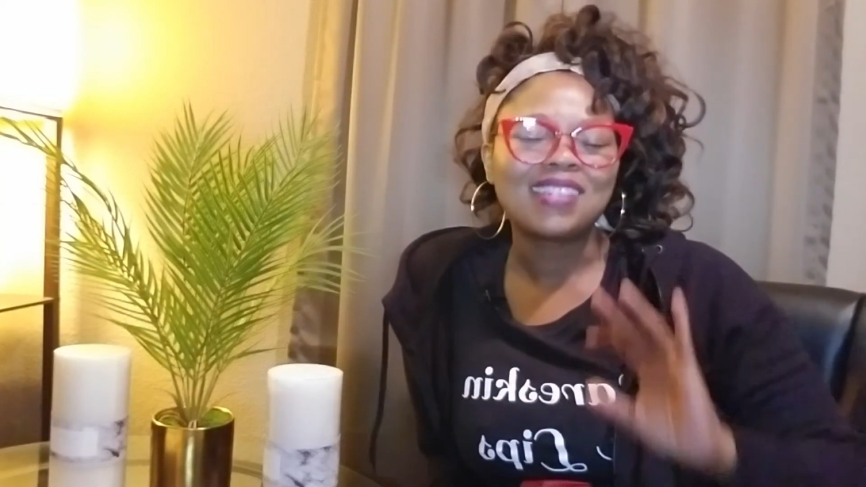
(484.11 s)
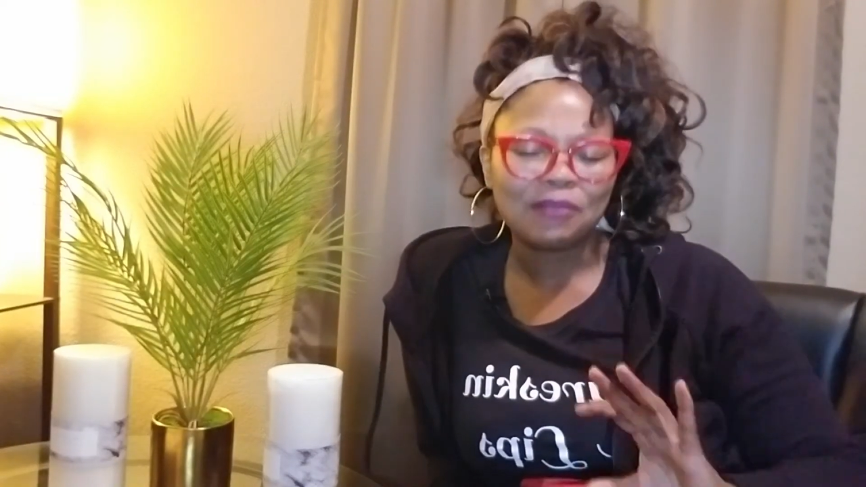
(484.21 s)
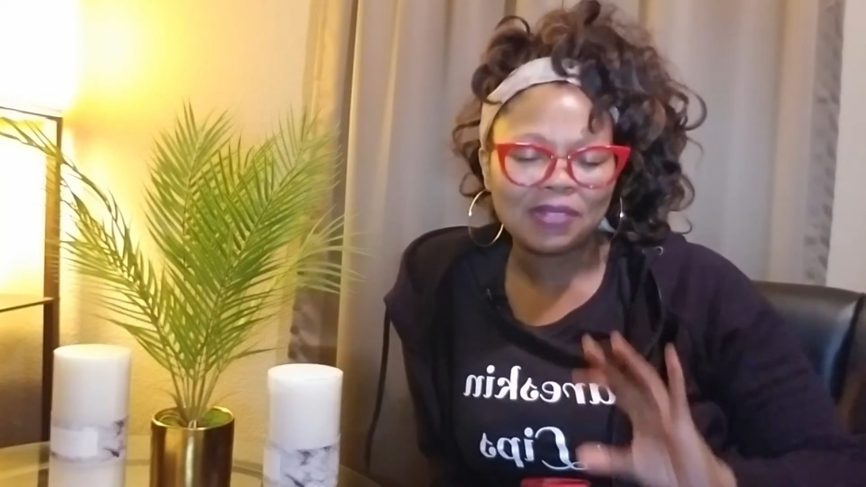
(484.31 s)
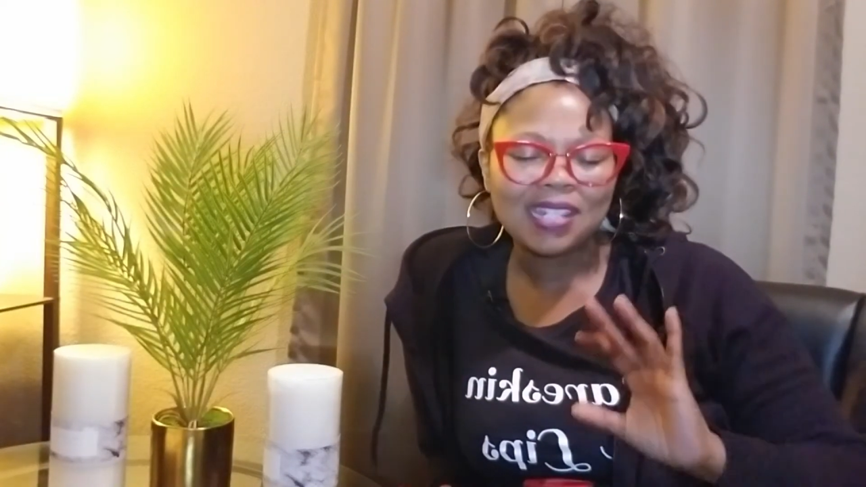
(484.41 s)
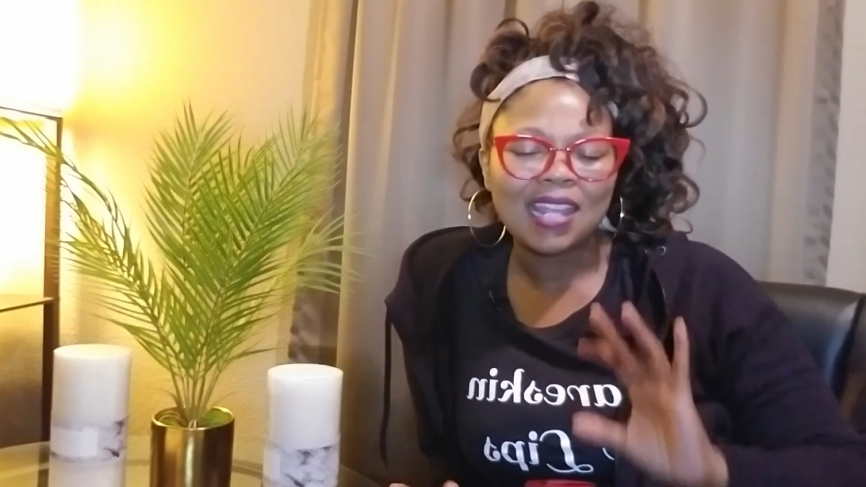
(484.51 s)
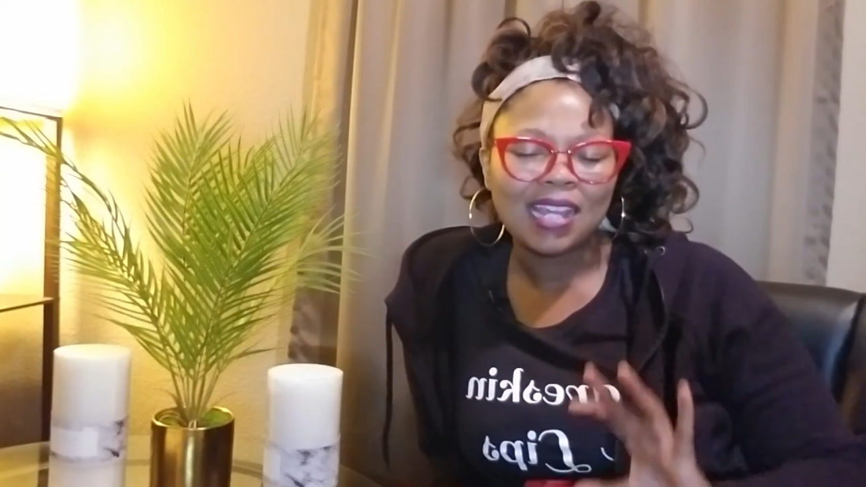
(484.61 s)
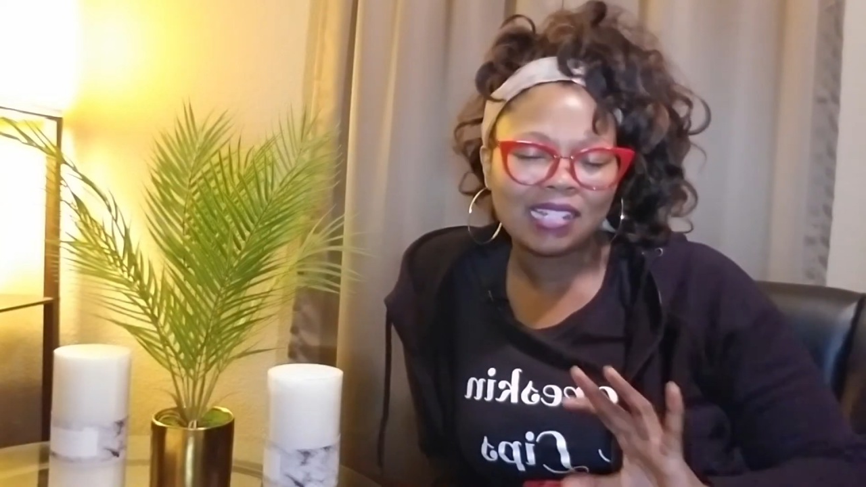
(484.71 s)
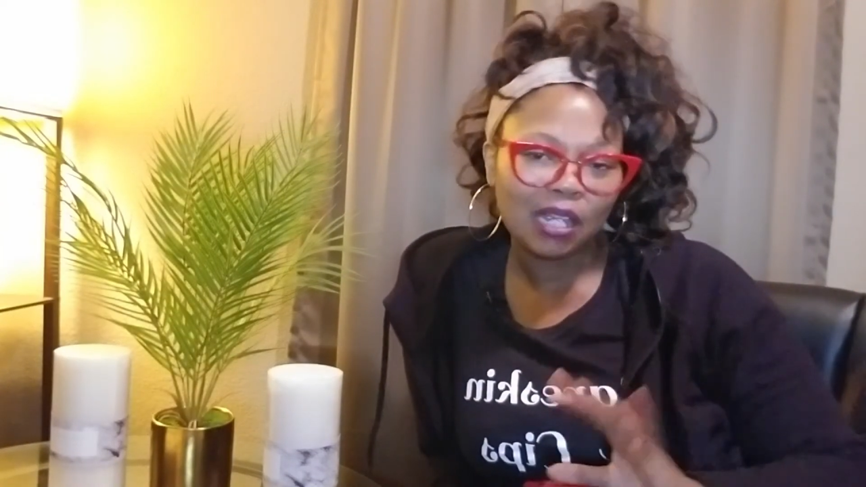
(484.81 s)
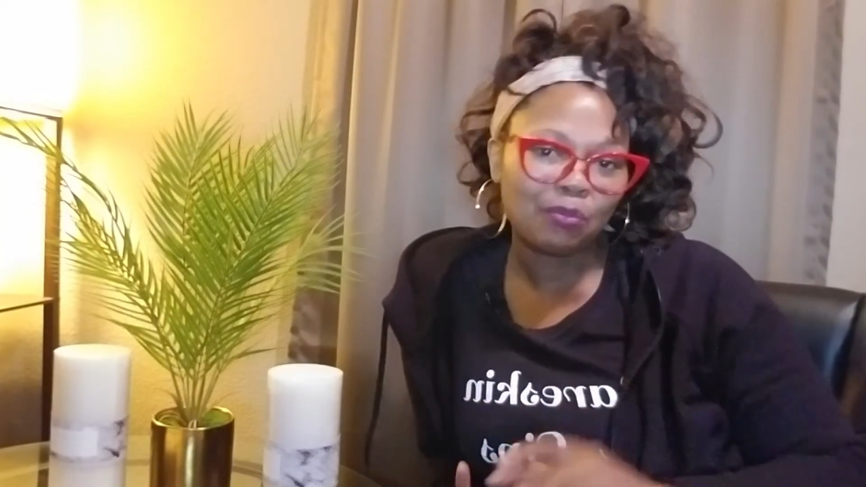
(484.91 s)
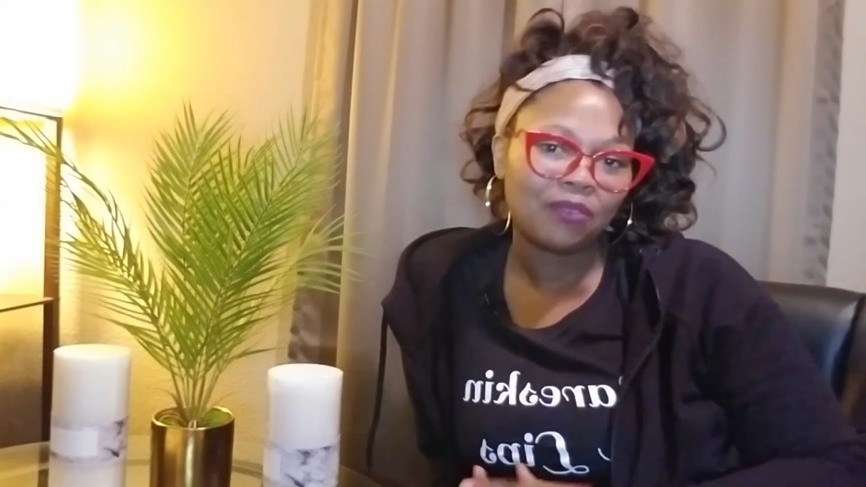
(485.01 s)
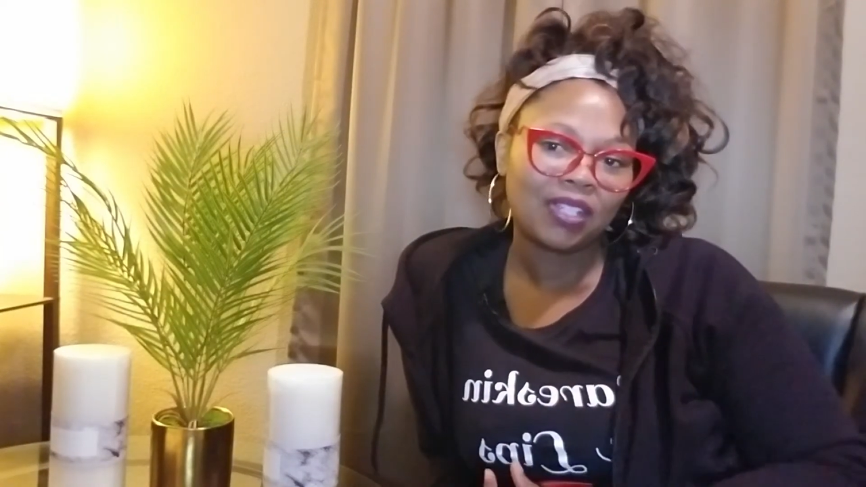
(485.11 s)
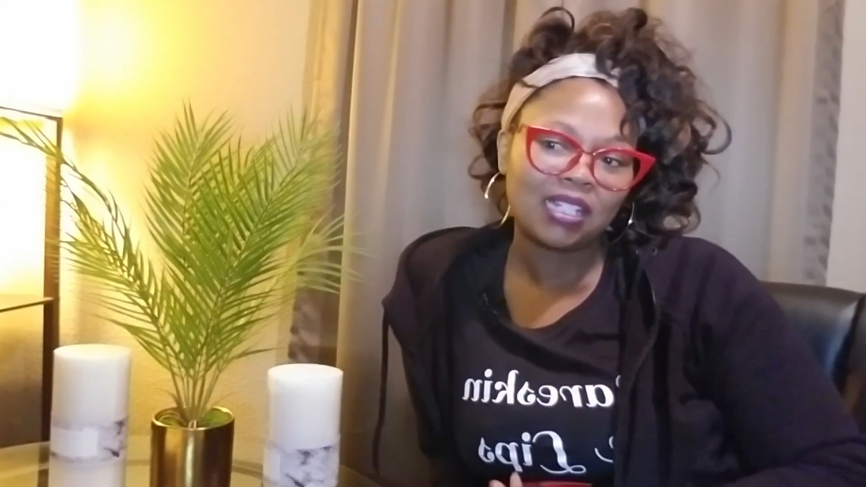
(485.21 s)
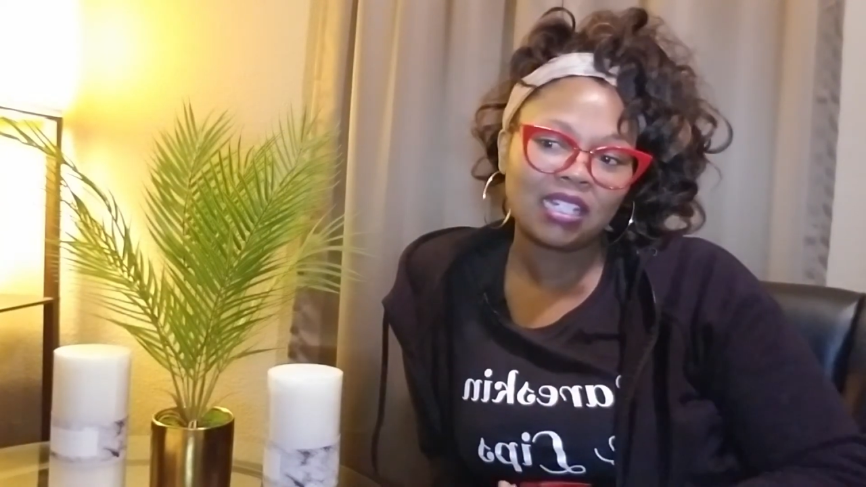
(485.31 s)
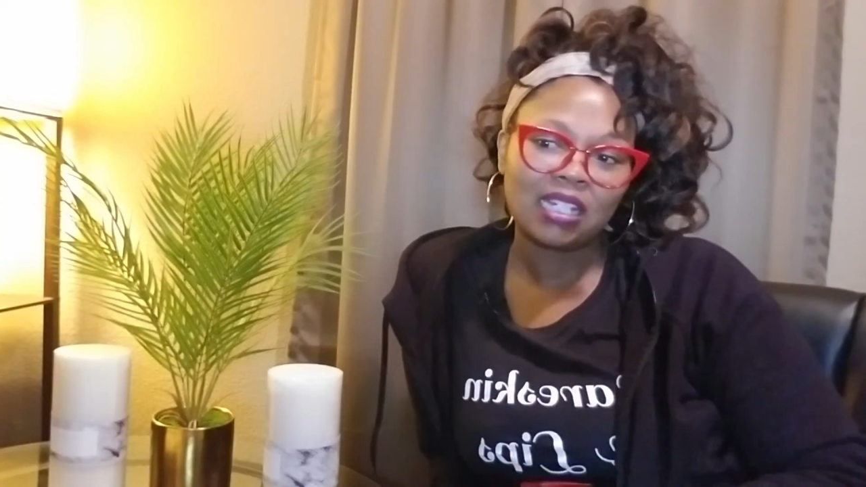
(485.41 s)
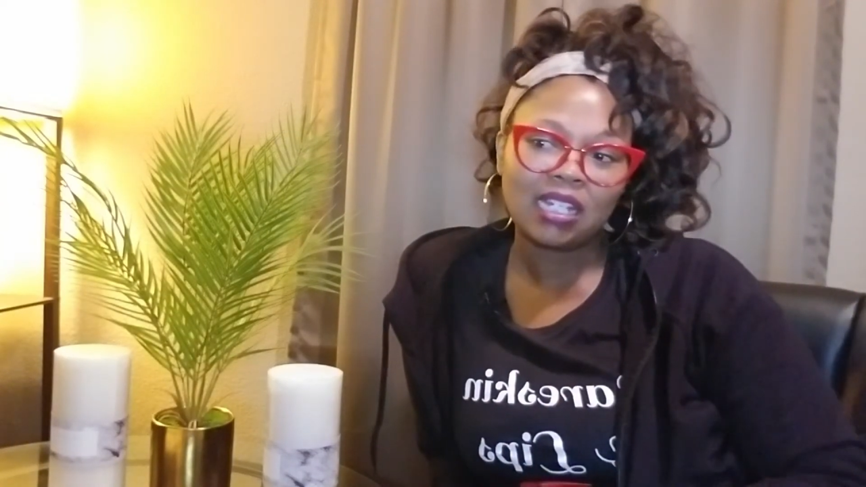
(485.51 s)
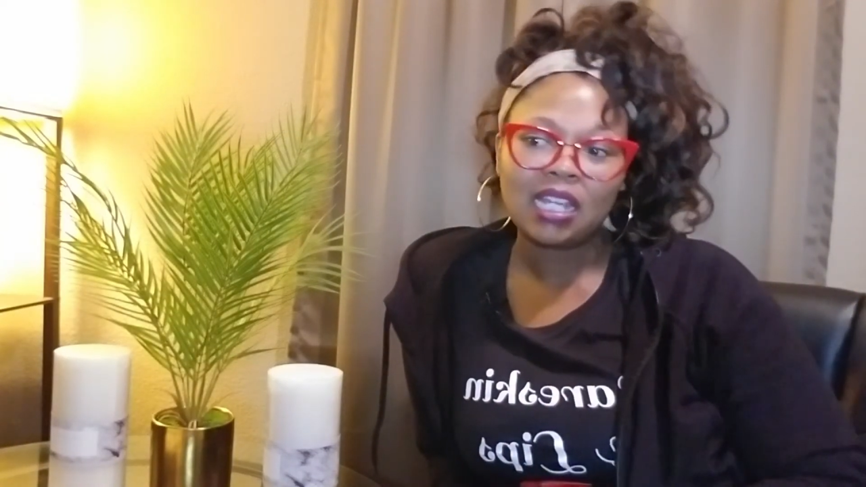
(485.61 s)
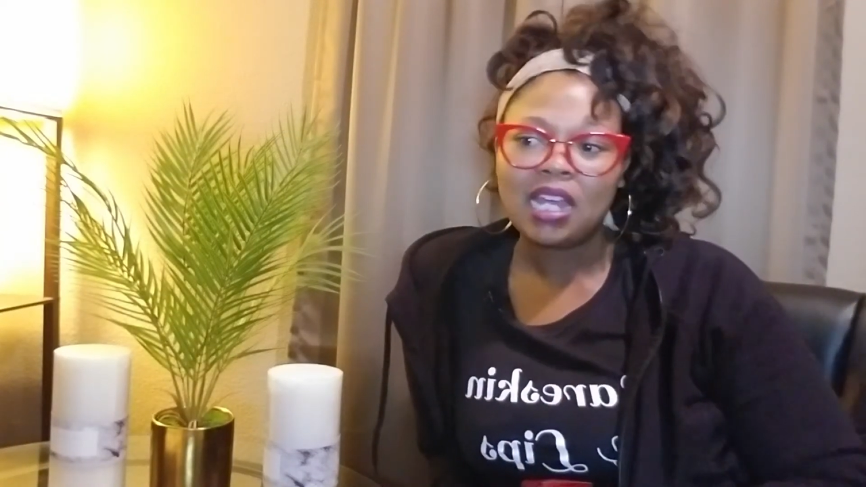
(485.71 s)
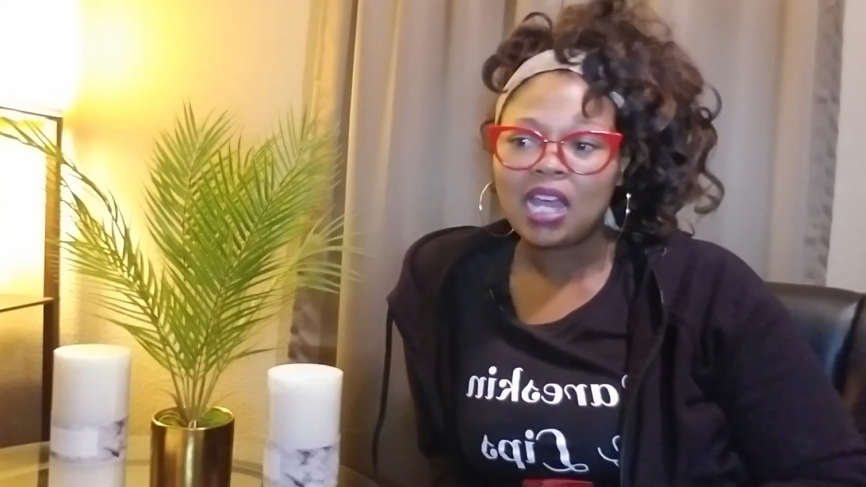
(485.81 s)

it was that type of ending